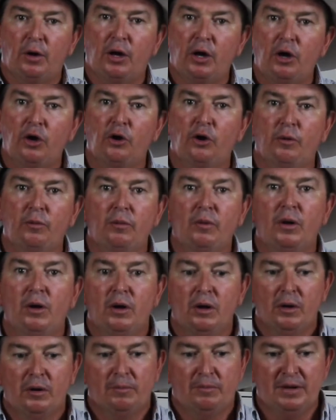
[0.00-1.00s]
home.
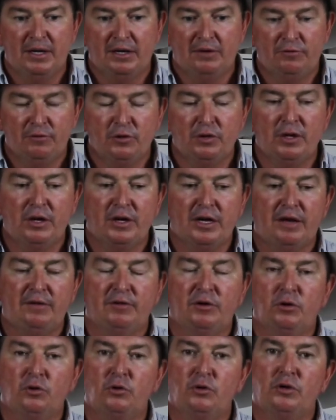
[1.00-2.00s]
But if you don't have
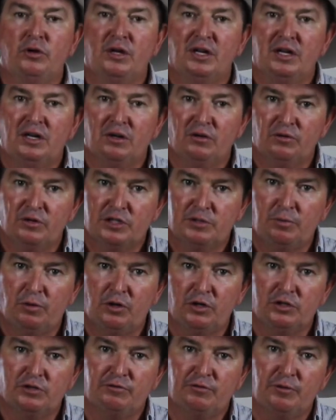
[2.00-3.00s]
a good
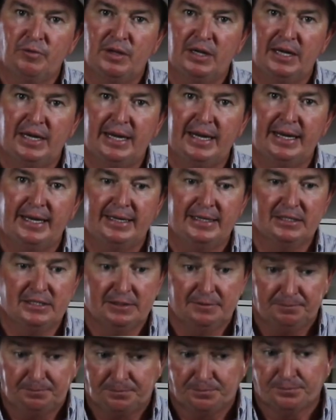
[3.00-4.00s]
response from the
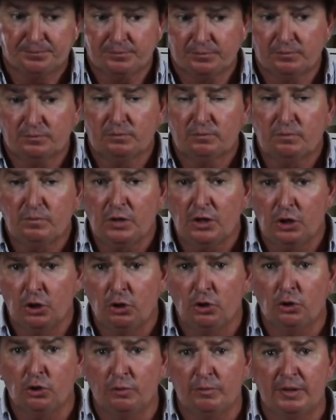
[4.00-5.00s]
legs,
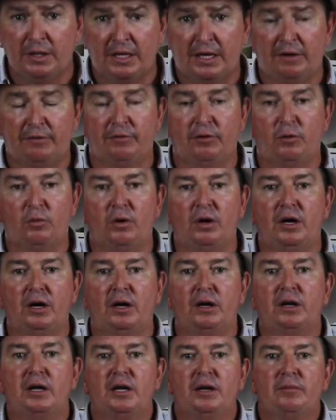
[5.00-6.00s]
you could be there for a
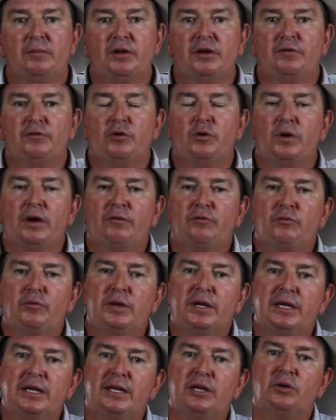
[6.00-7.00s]
while. But if you have
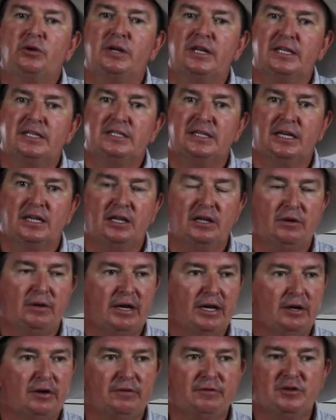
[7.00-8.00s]
really good
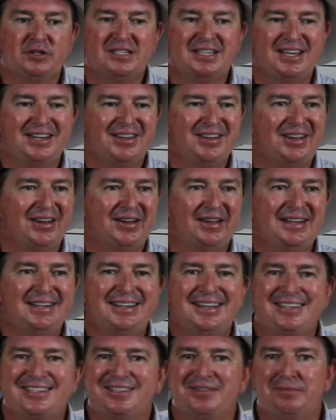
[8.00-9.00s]
accelerator, if you say, you know, it
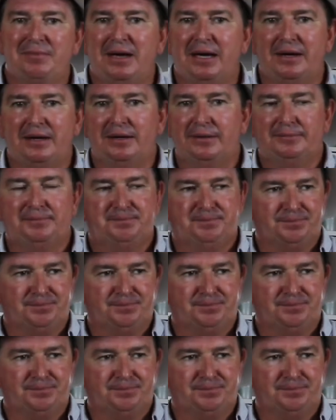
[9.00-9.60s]
doesn't matter